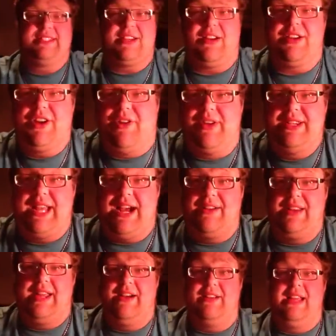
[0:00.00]
started going
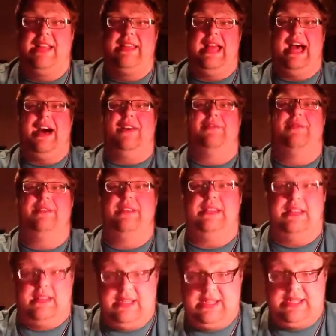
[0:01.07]
downhill, and now
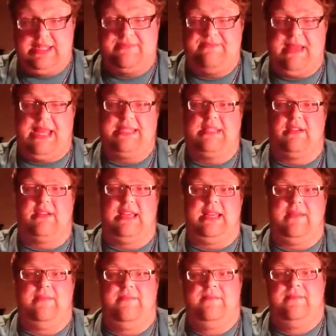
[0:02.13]
he just
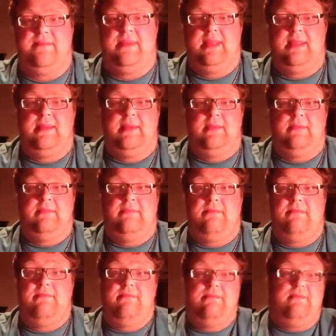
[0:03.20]
basically,
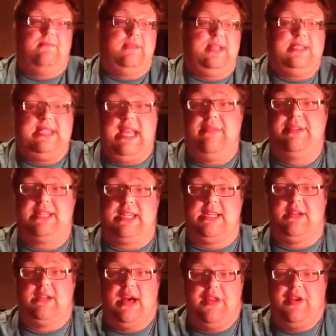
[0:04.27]
his name was on
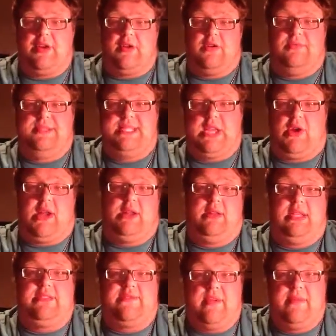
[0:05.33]
another steroid
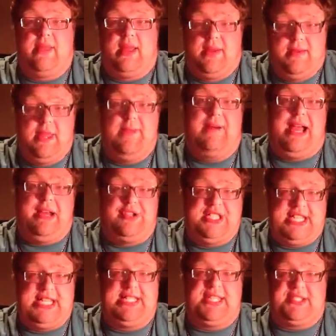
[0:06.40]
list from the
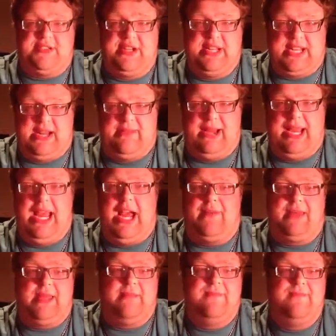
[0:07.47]
Biogenesis Clinic in
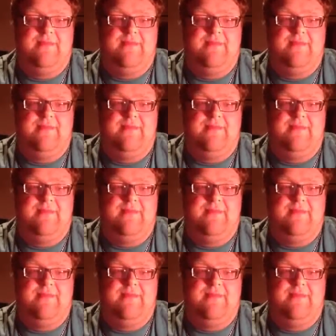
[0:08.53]
Miami.